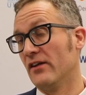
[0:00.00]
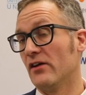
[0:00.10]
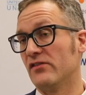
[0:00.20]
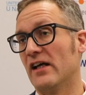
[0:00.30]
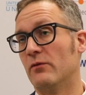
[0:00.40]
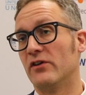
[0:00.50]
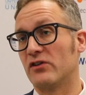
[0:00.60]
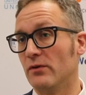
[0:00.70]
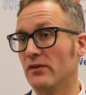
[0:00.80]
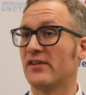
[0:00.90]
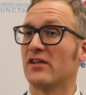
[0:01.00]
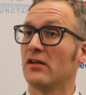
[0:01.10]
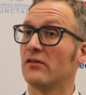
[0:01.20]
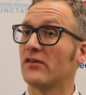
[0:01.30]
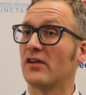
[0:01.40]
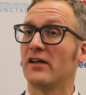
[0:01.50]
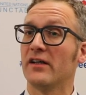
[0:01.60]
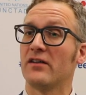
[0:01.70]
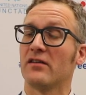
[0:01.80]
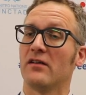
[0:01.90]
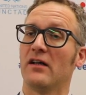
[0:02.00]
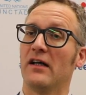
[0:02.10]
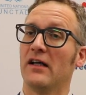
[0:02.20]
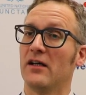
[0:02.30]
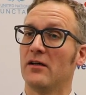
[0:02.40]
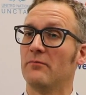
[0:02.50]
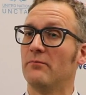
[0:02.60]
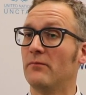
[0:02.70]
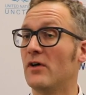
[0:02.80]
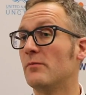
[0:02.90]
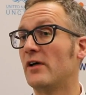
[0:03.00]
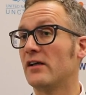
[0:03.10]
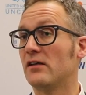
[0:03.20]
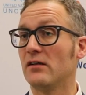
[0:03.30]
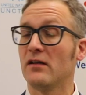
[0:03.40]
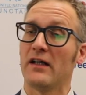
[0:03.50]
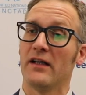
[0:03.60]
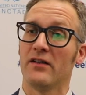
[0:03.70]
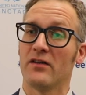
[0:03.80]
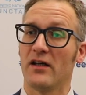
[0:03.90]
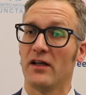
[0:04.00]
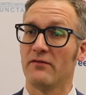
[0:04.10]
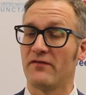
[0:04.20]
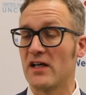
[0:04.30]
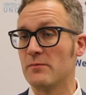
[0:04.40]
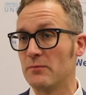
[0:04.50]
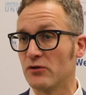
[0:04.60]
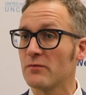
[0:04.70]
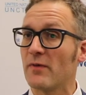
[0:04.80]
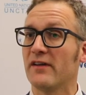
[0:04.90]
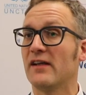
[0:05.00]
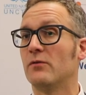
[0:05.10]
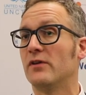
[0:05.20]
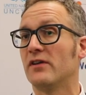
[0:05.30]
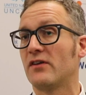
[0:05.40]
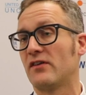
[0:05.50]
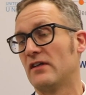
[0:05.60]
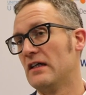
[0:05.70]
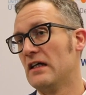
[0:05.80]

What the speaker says: Those networks will sit alongside mobile and fiber broadband networks.